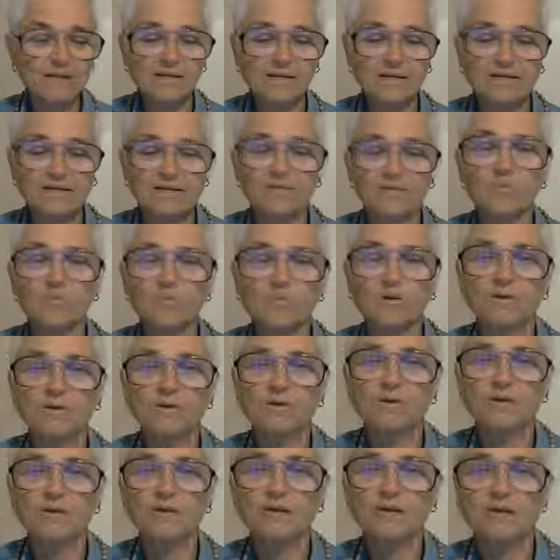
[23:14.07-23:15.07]
Here's some
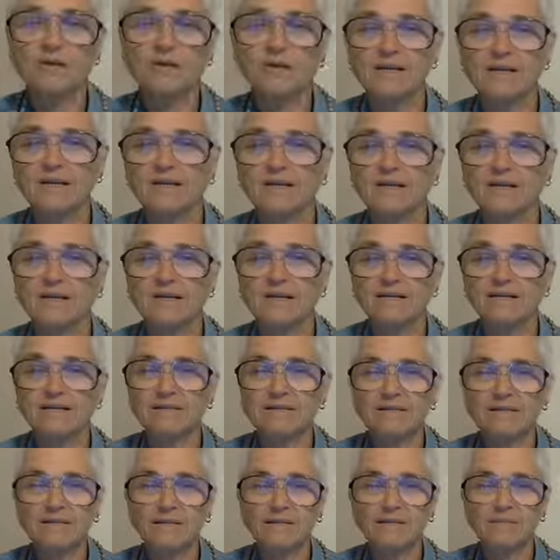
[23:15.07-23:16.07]
more
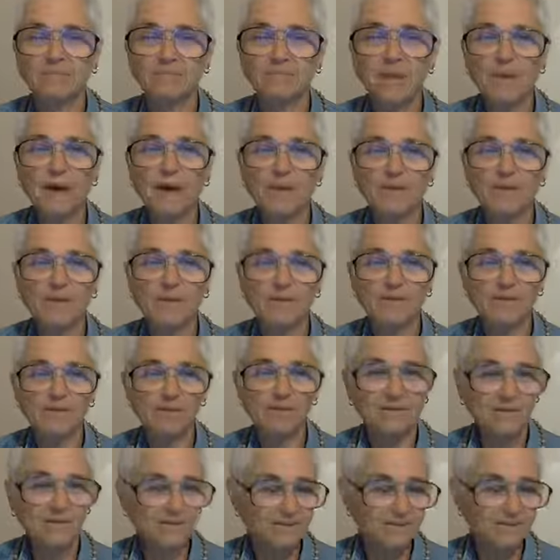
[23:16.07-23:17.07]
parrot
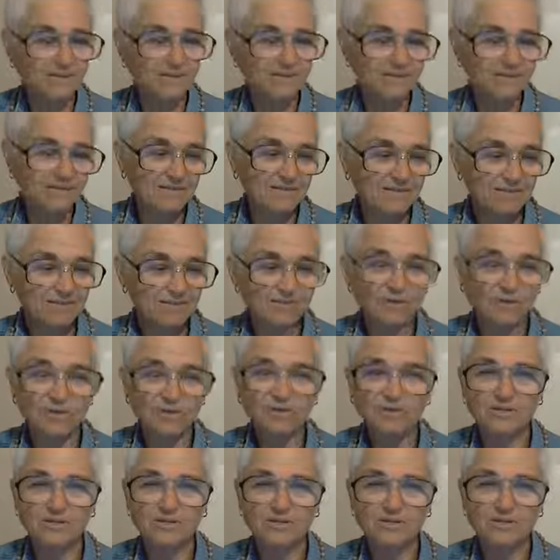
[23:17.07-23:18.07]

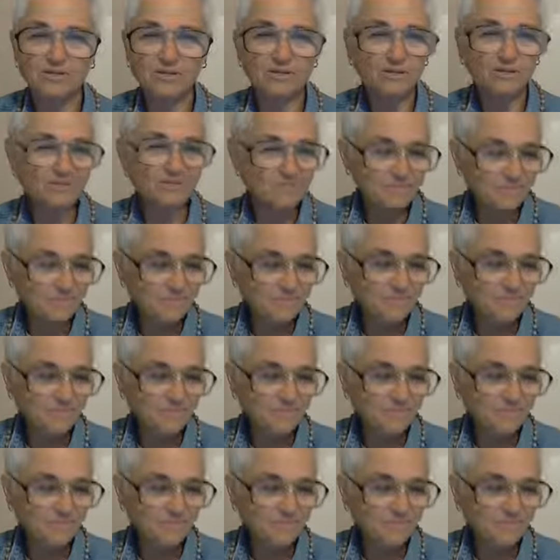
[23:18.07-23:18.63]
verses here.